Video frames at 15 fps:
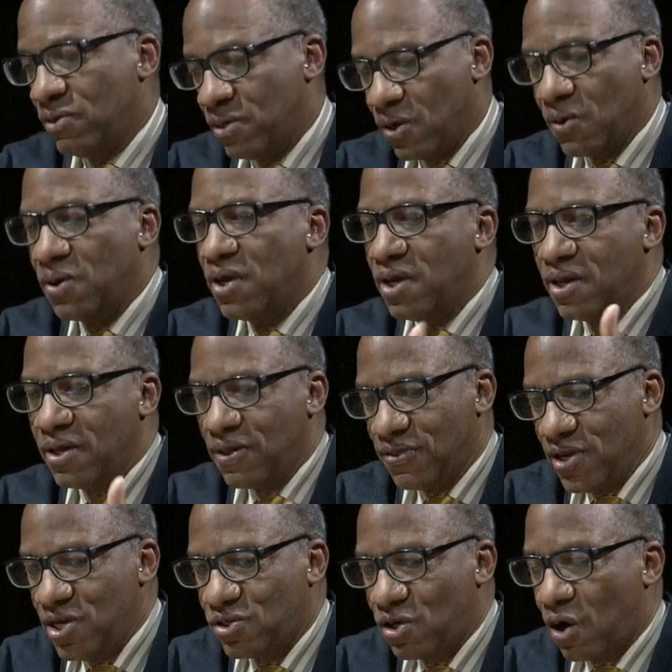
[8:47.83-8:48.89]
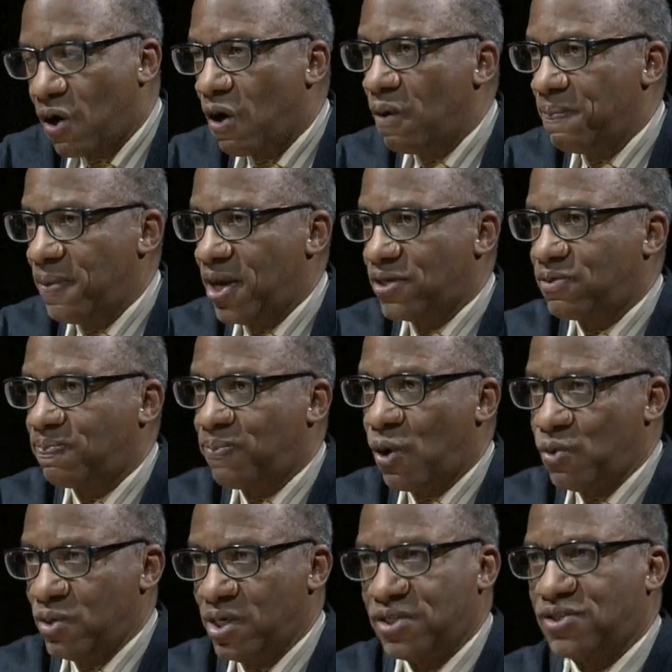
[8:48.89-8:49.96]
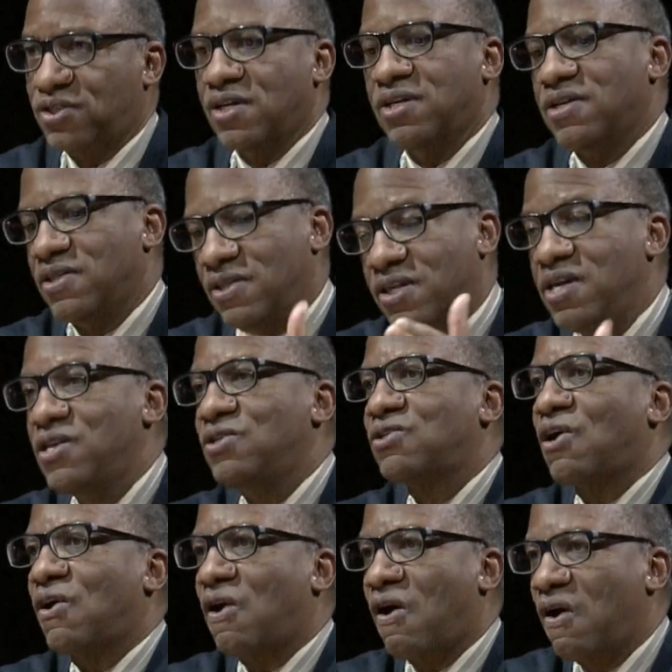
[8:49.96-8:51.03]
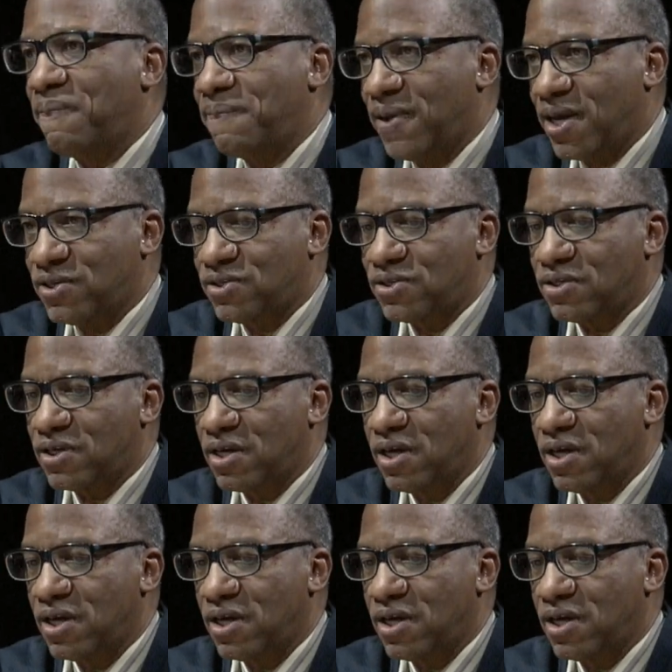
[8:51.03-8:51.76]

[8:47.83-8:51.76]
You know, these are our best poets. These are our best